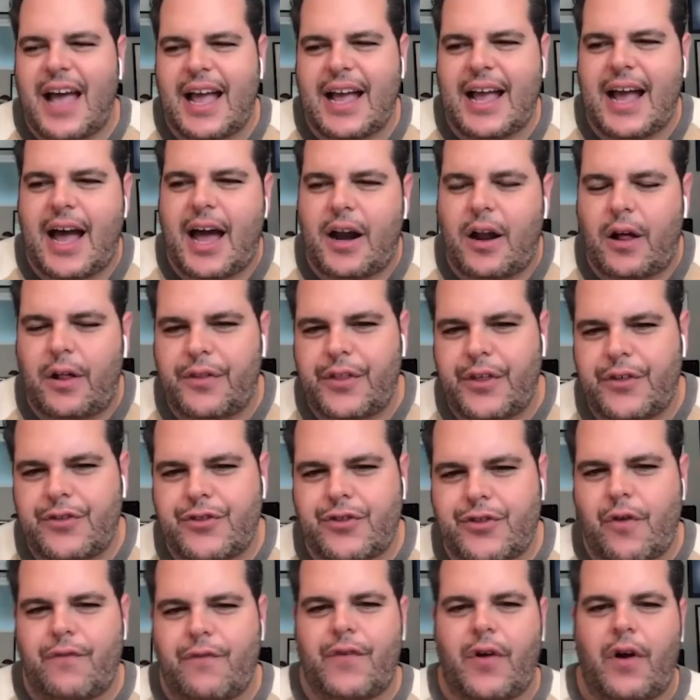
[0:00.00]
I got all this
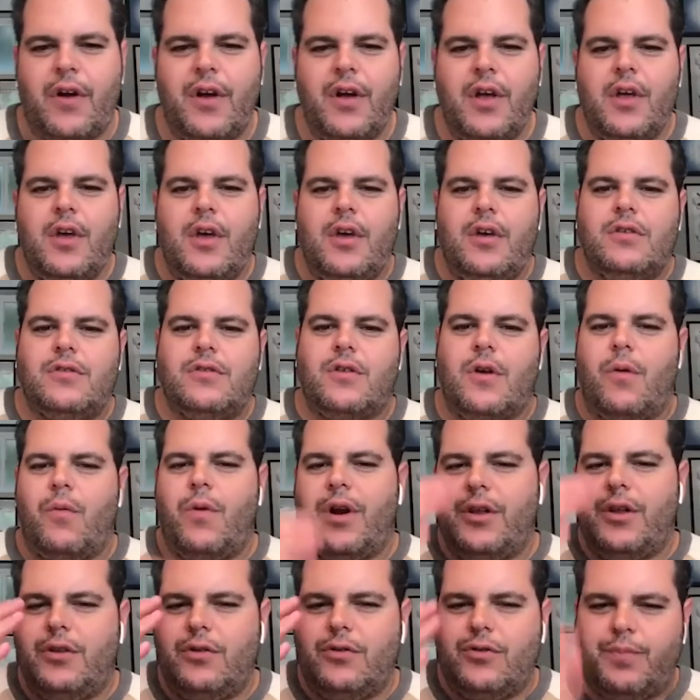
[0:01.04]
so far. So I
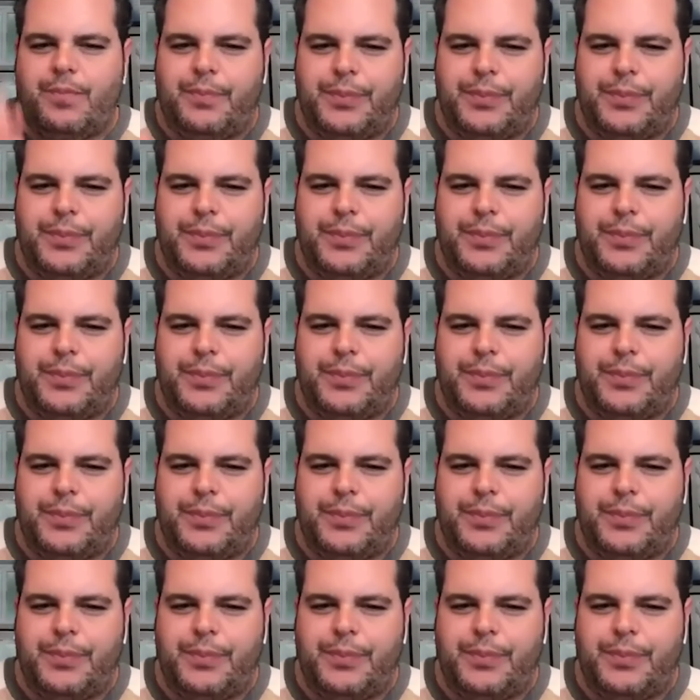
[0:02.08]
want to use